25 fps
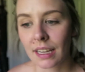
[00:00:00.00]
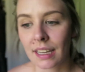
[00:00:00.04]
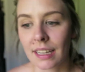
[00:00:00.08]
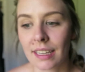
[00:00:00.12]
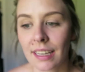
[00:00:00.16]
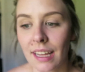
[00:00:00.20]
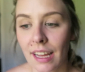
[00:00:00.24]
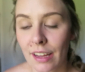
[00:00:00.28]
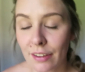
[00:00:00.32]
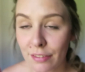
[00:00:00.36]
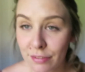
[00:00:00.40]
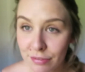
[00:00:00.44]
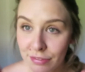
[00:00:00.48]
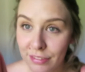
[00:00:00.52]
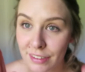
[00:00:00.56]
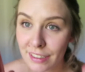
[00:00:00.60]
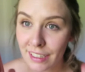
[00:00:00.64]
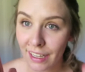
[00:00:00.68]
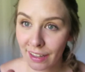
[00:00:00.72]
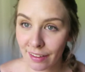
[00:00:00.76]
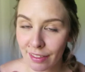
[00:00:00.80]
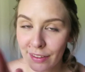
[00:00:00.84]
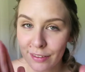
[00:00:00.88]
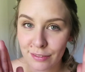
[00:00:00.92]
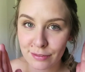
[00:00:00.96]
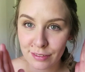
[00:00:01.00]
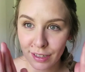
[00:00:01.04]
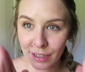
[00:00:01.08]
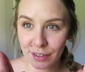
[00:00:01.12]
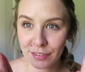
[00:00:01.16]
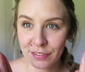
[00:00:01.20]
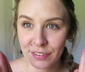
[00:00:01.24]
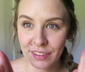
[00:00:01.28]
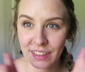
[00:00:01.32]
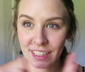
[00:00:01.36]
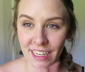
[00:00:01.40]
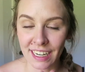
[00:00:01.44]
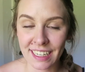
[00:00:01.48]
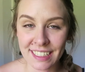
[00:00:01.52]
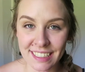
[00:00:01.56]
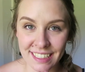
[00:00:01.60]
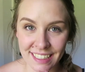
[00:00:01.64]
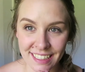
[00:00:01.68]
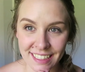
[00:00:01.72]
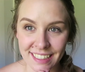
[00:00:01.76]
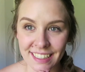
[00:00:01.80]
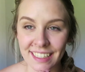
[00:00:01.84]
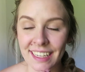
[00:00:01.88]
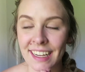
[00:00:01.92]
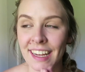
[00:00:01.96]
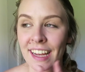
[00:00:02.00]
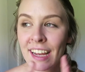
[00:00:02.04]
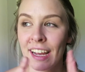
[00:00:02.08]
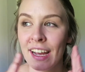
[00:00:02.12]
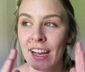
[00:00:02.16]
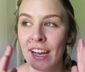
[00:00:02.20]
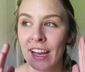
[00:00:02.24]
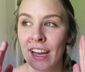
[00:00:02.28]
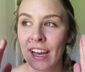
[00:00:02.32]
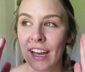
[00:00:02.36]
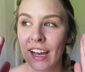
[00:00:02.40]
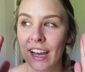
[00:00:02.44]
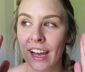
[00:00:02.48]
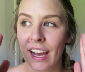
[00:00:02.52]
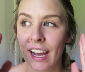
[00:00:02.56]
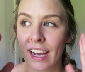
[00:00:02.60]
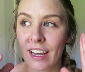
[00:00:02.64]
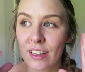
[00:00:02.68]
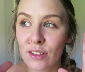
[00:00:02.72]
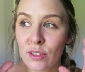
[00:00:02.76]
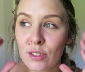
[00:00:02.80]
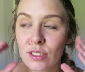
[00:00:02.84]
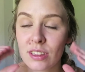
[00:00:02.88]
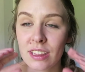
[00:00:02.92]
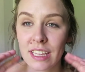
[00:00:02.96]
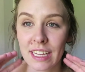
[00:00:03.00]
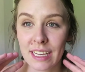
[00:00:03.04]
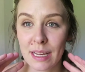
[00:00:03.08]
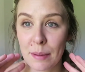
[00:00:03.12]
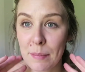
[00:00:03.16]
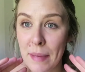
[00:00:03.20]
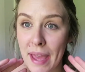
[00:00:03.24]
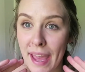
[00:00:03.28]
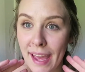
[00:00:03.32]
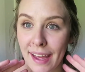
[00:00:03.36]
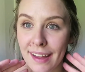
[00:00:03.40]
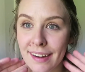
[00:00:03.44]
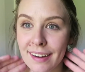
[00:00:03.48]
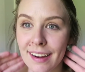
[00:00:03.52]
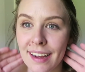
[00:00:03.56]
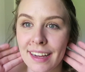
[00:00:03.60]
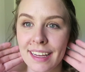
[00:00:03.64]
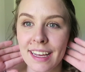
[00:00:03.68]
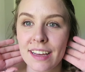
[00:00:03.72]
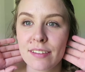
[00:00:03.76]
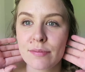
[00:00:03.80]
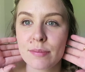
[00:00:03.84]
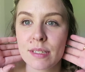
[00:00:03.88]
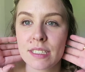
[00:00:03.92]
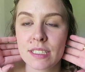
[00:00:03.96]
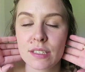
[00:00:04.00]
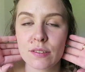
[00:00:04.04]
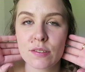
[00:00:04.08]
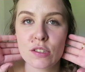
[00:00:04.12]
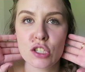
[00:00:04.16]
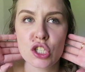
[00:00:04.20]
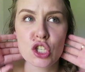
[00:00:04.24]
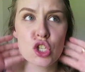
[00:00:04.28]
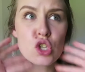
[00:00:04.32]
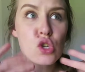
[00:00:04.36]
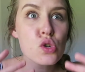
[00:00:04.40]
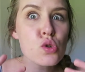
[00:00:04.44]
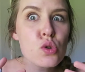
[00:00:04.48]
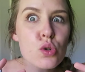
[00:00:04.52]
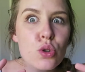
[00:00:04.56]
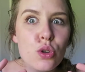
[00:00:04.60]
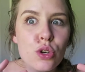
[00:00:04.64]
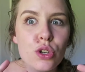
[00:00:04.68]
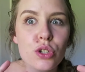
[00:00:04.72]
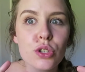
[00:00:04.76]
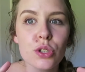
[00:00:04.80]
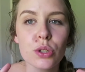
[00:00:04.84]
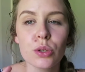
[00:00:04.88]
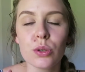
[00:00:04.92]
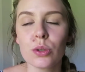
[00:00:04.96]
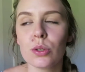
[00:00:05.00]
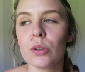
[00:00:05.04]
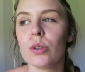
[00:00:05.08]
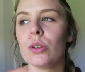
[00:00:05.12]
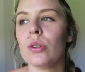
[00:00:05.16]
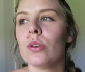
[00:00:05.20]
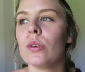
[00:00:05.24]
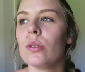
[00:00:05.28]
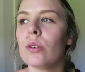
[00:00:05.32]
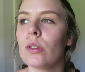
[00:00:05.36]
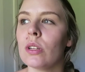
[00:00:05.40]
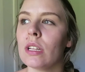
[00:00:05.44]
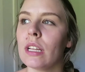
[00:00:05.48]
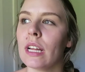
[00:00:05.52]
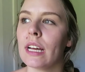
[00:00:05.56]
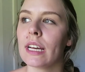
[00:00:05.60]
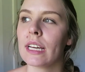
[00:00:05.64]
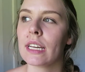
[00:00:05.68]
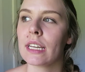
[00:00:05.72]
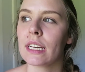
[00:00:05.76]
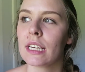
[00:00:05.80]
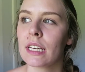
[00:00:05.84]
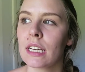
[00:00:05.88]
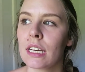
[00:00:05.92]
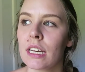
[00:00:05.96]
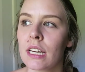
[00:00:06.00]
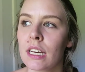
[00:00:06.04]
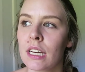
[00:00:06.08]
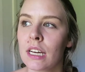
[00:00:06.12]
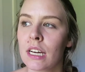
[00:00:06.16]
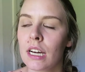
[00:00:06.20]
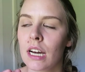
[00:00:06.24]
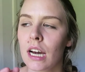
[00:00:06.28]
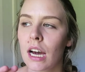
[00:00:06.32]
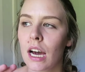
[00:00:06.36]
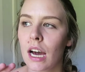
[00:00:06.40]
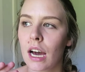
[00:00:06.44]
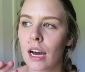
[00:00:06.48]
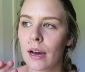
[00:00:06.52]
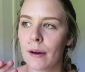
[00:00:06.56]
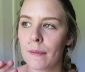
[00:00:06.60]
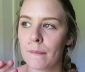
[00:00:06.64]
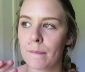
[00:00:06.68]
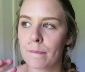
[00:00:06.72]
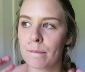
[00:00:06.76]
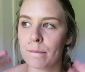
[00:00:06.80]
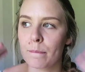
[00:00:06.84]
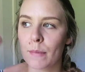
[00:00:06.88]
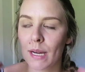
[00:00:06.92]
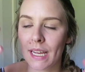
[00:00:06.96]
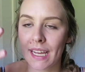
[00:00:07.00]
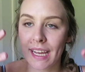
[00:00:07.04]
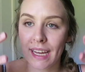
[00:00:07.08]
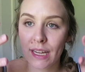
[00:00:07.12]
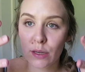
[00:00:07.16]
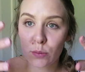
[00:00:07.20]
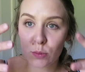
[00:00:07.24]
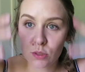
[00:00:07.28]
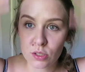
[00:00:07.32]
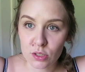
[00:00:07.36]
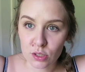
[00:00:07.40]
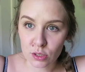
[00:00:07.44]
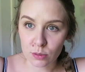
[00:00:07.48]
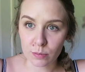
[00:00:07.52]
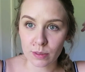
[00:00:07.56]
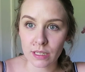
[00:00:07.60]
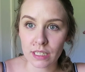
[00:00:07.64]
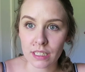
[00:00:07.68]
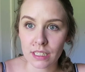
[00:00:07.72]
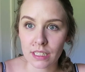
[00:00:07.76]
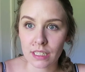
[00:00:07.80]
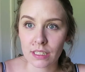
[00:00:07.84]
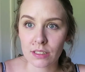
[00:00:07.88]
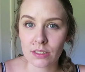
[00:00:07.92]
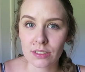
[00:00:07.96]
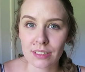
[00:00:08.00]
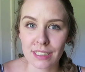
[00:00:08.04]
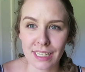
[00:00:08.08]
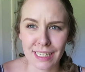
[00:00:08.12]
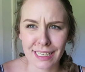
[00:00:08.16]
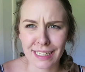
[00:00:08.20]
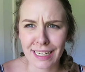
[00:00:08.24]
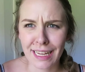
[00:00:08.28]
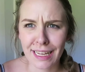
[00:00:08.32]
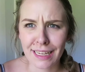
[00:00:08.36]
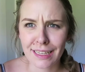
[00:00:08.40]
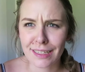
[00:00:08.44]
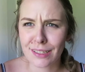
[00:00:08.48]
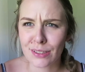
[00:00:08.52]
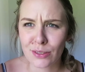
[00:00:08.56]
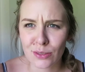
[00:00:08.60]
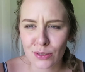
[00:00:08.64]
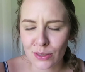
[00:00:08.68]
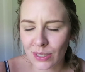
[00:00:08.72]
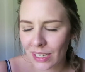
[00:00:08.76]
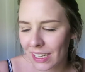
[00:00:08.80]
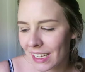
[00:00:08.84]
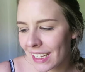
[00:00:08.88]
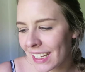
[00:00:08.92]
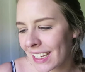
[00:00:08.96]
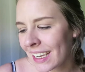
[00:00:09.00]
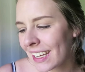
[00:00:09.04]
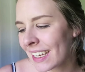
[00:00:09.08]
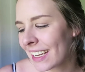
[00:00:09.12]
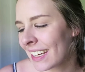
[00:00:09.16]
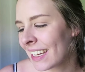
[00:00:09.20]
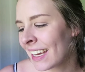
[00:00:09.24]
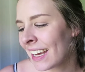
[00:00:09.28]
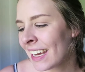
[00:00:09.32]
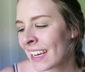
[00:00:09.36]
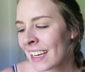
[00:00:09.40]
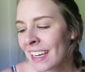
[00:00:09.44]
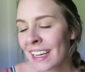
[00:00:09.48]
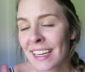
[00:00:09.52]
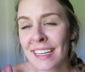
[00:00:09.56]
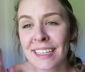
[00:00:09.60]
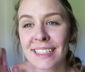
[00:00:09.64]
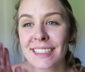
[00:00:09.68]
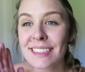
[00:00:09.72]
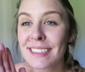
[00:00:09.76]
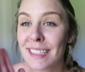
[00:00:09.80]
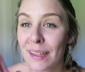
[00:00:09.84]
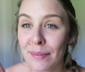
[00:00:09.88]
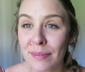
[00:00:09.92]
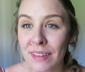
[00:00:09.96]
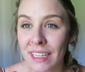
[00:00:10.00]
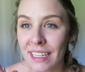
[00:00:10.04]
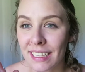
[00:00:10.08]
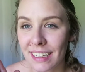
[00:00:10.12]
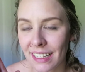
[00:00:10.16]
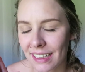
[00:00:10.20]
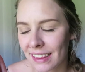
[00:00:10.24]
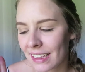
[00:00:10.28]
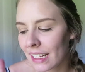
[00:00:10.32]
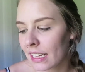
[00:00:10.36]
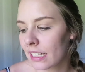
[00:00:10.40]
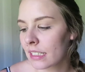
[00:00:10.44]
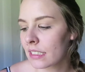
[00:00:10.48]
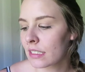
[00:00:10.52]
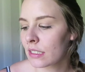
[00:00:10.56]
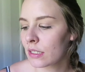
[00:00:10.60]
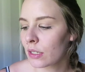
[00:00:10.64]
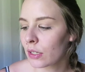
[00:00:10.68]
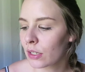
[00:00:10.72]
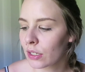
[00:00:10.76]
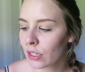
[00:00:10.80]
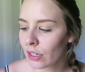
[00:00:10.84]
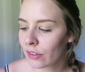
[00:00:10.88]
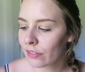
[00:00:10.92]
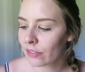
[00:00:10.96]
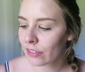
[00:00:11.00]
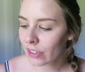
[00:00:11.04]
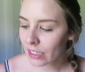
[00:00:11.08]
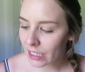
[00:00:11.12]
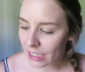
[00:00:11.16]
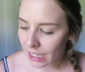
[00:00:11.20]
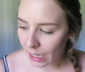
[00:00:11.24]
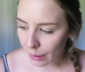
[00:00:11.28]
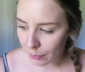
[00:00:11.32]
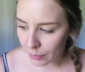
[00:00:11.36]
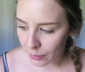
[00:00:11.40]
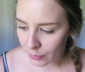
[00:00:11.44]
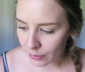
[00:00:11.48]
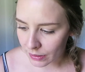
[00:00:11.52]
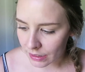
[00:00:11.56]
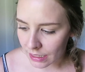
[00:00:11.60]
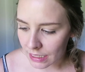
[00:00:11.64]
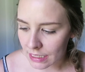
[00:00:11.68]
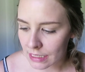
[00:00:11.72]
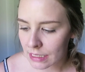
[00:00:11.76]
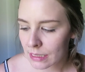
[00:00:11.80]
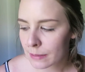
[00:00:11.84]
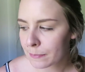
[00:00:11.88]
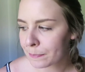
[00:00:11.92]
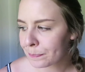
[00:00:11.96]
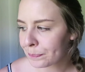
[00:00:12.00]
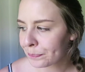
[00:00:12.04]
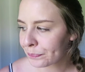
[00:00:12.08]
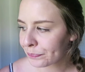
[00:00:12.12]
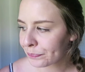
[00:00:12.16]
in every other rough that I did, I looked like a man. I gave myself this huge jaw, or like my head was too big and I looked like an egg, or something like that. So I'm very happy with this.